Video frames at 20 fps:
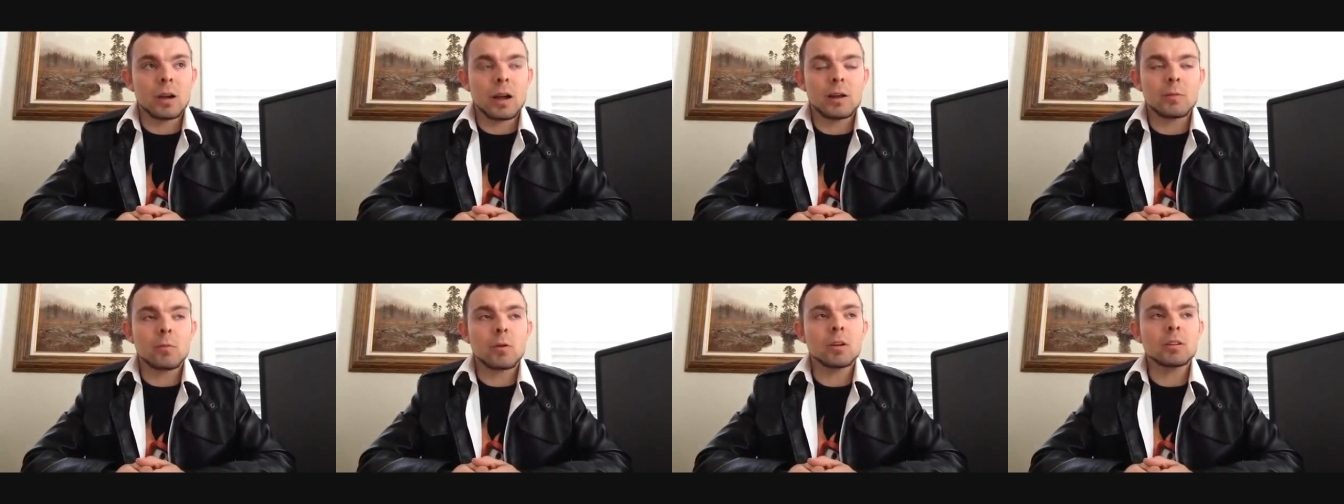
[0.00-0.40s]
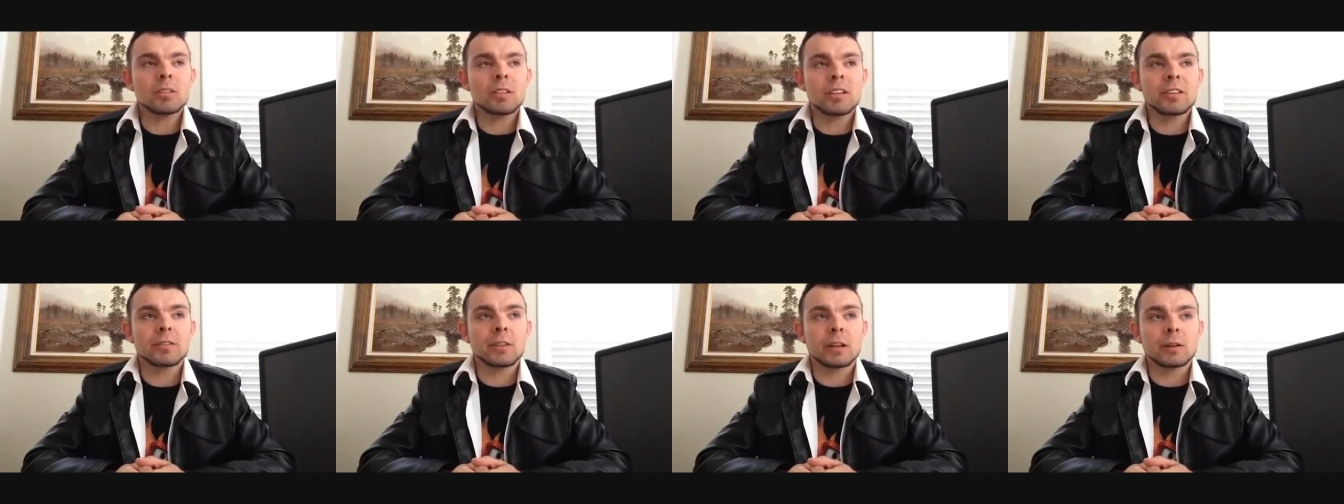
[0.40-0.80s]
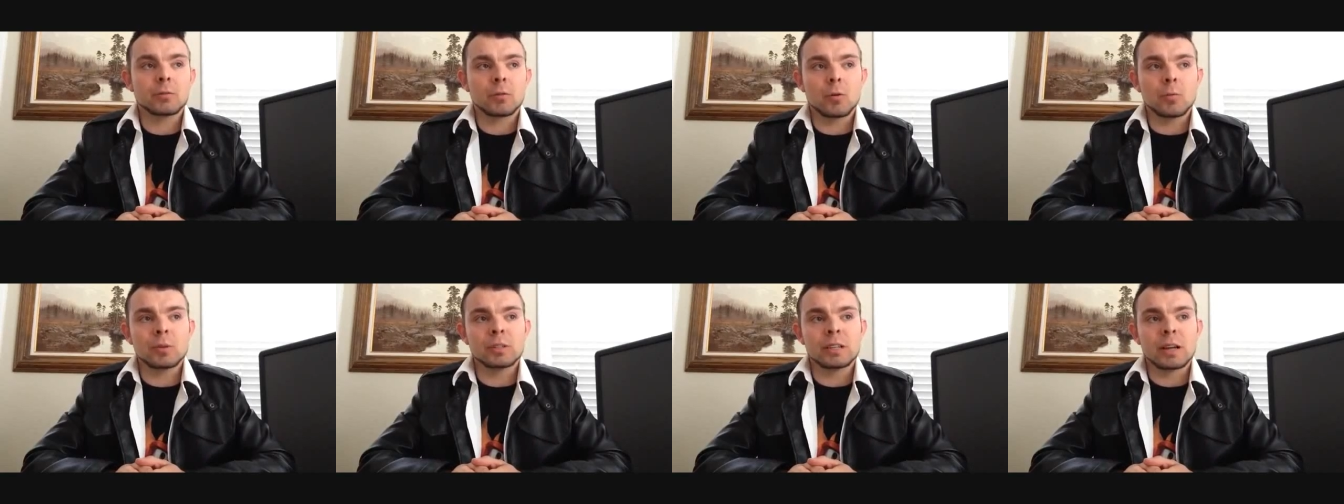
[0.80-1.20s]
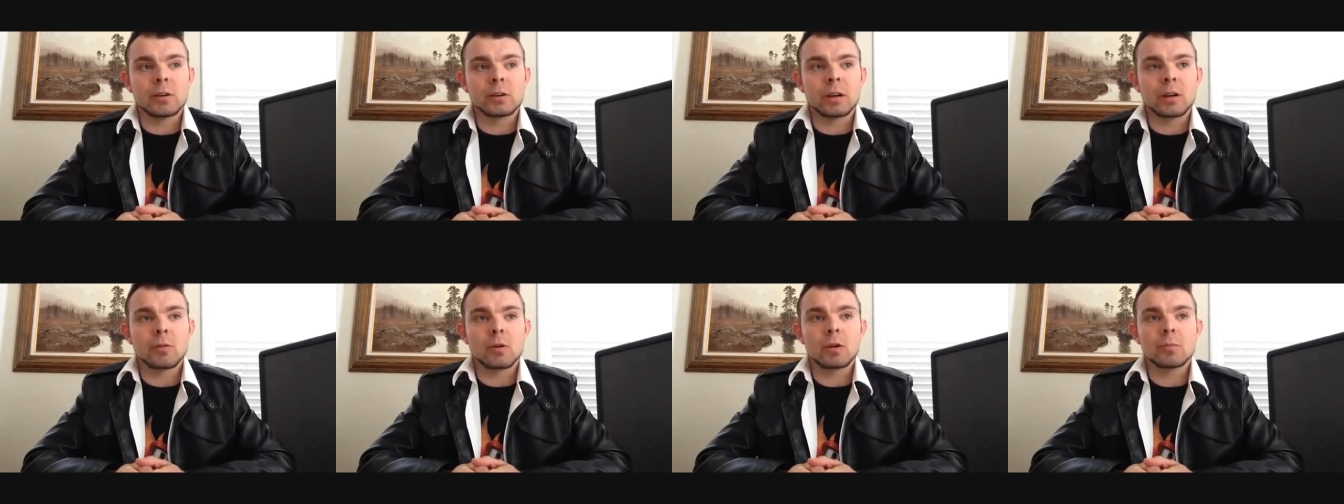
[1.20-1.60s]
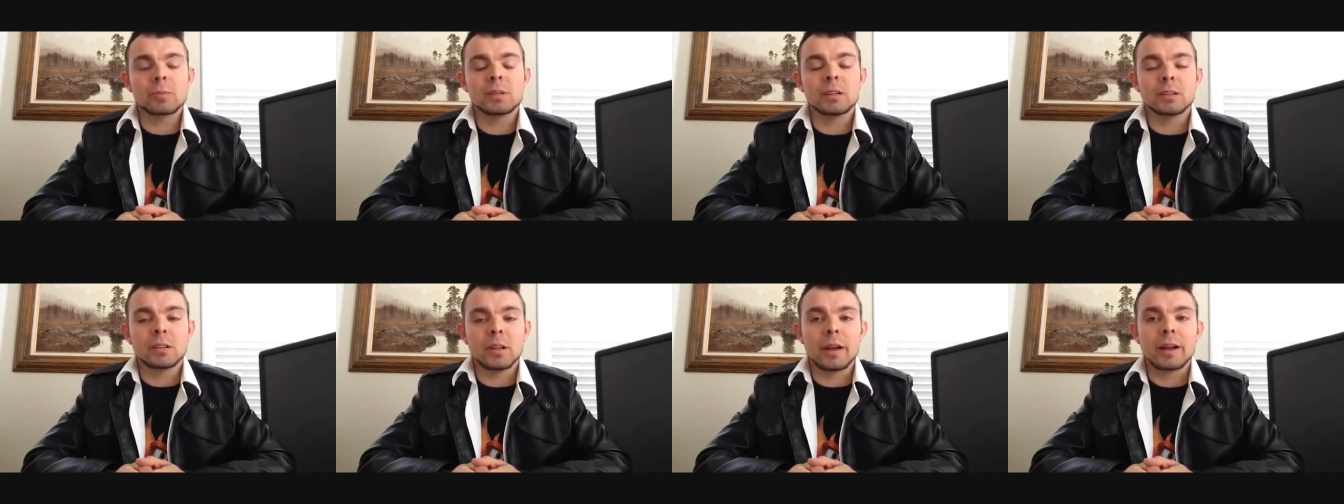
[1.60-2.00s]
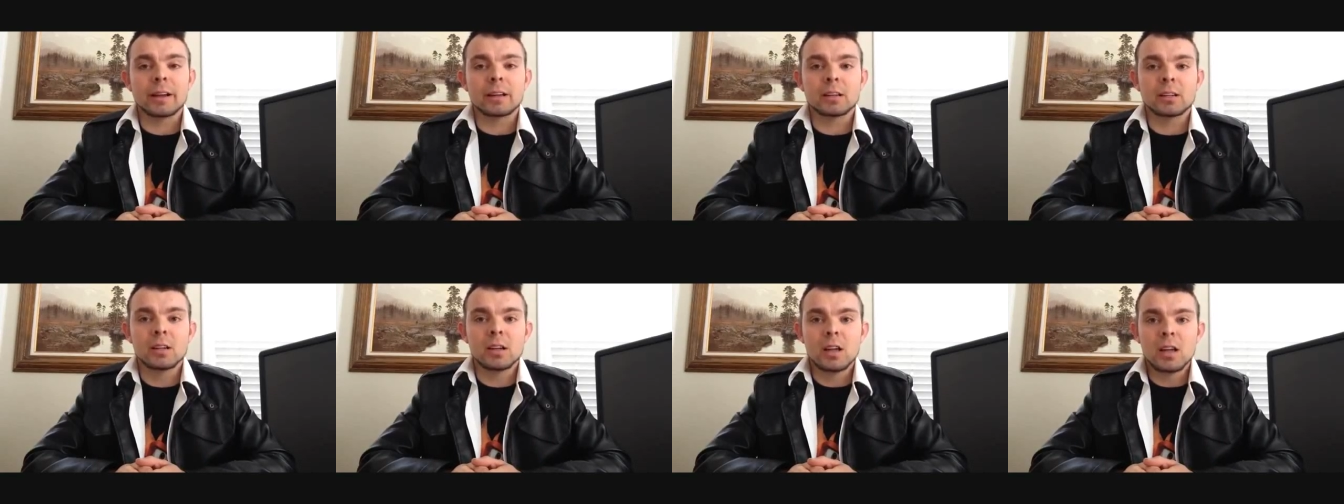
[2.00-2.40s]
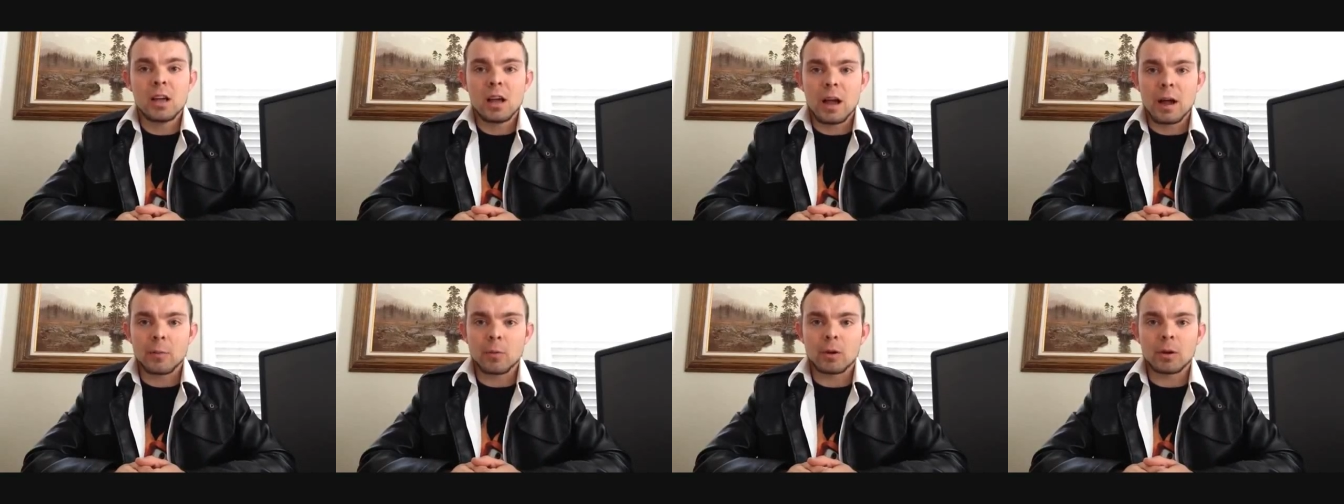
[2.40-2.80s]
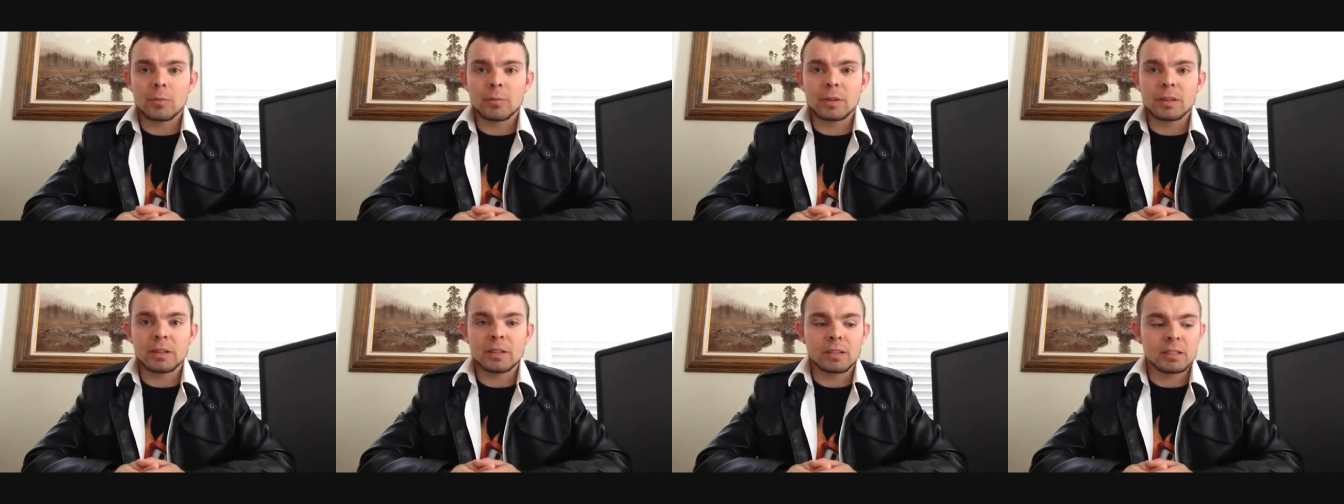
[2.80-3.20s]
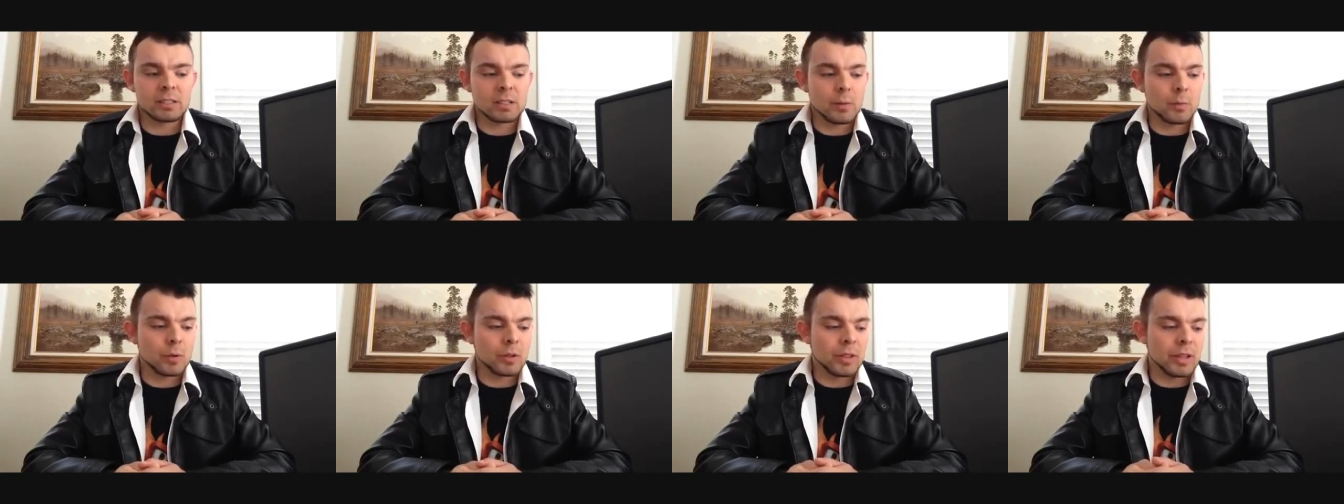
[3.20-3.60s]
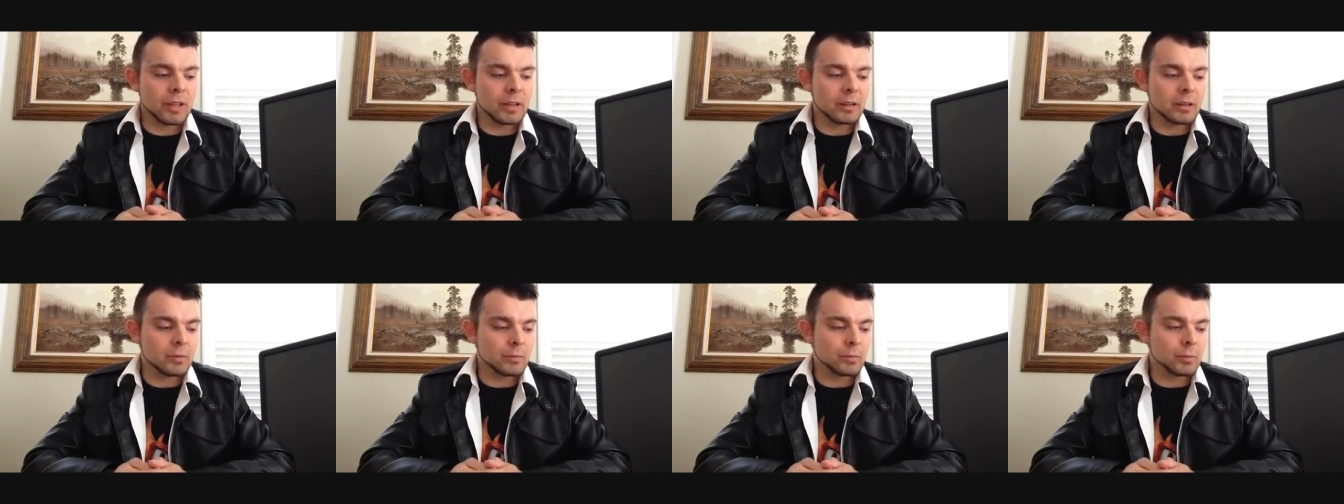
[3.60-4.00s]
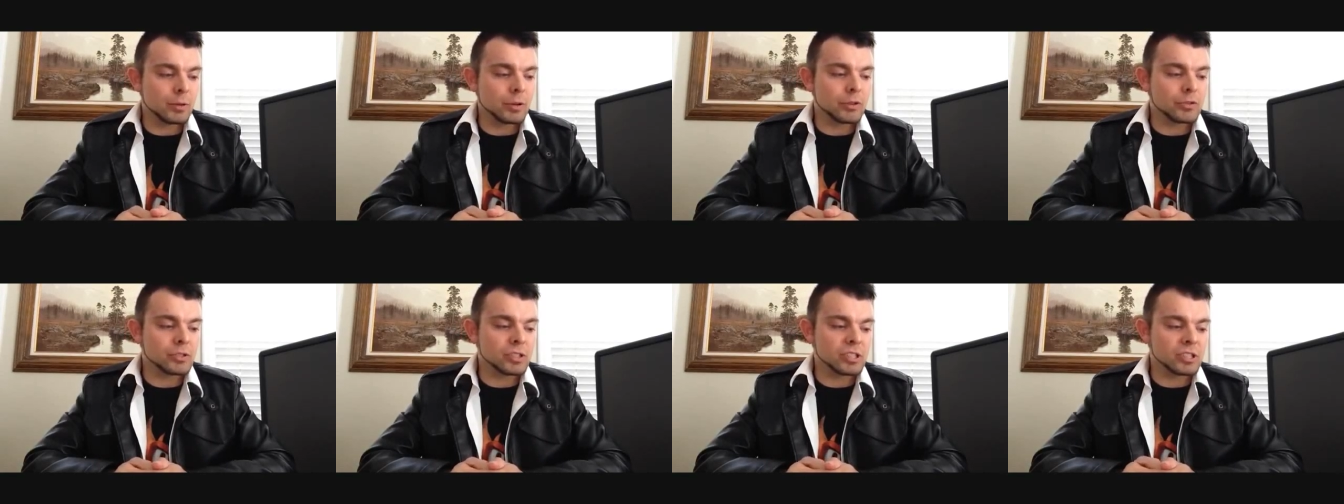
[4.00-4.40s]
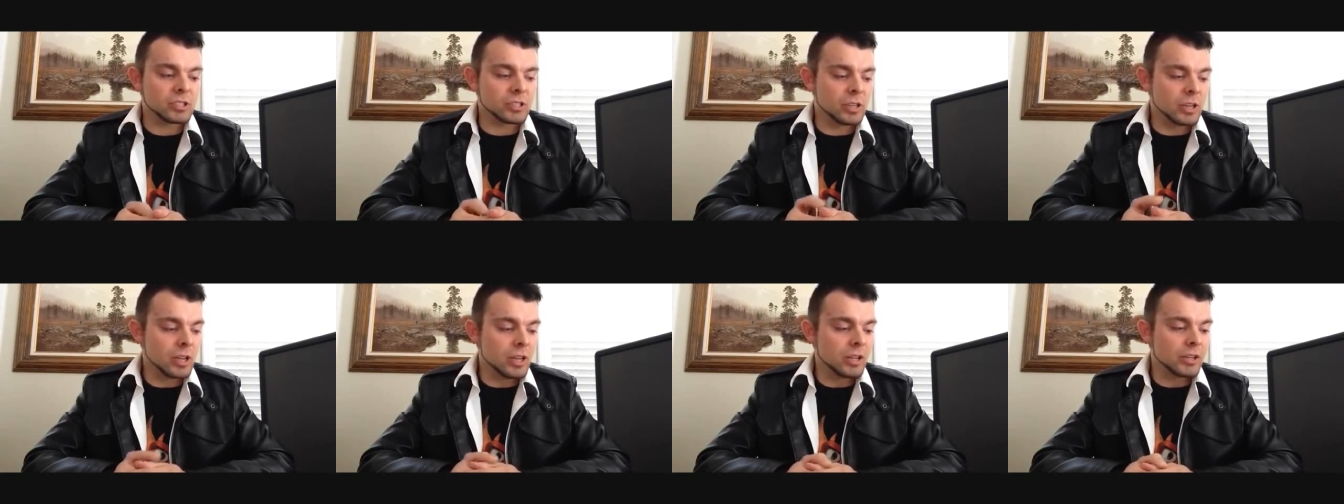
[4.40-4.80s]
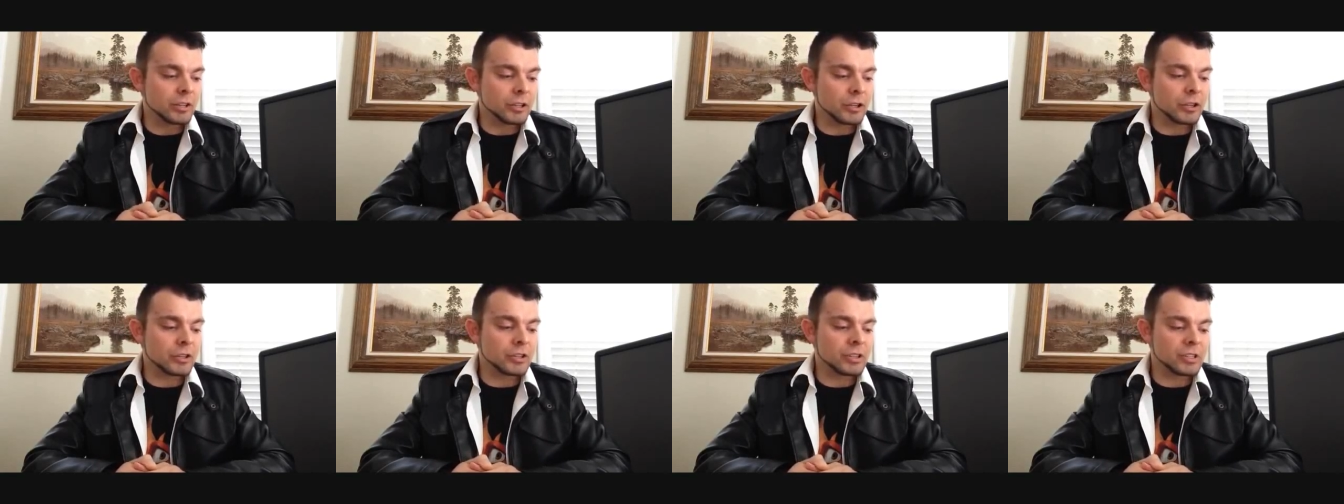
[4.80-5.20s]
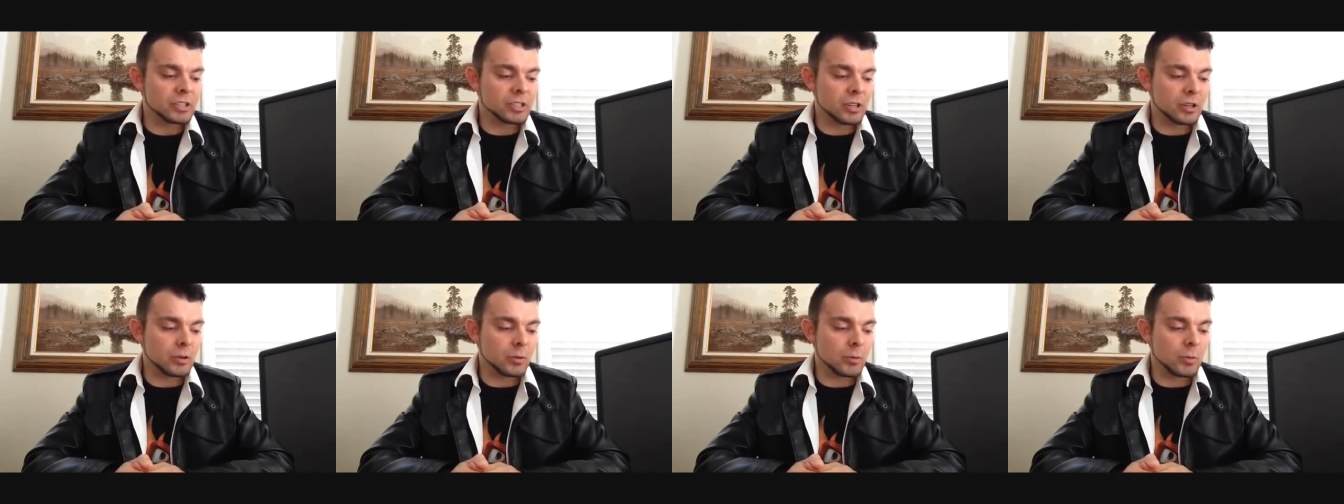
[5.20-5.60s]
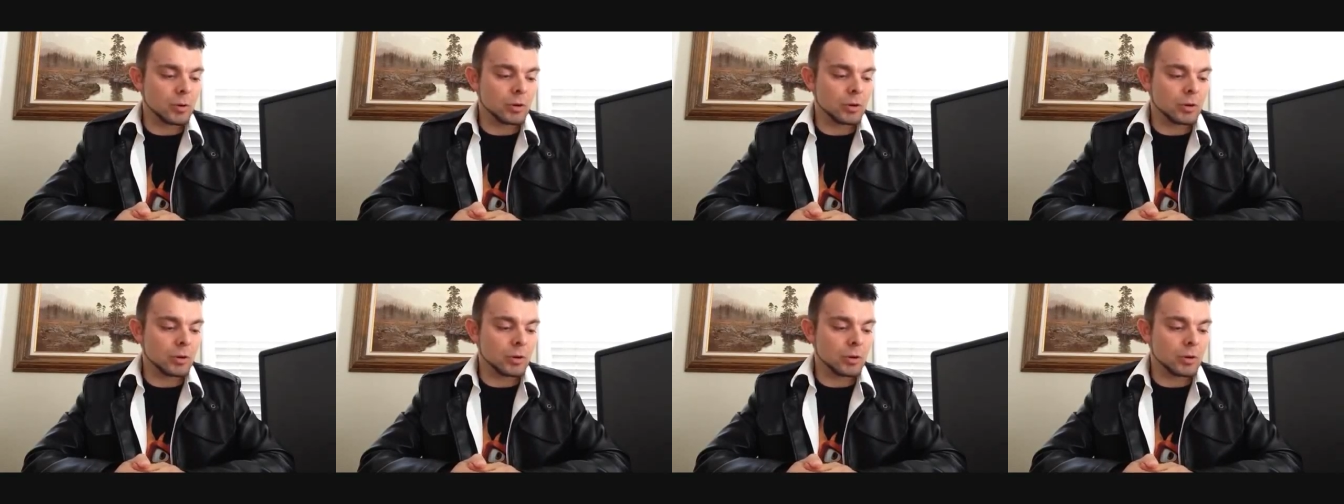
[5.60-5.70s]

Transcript: I want to live like Roma Downey. I want to be a light. I want to be someone that produces goodness to the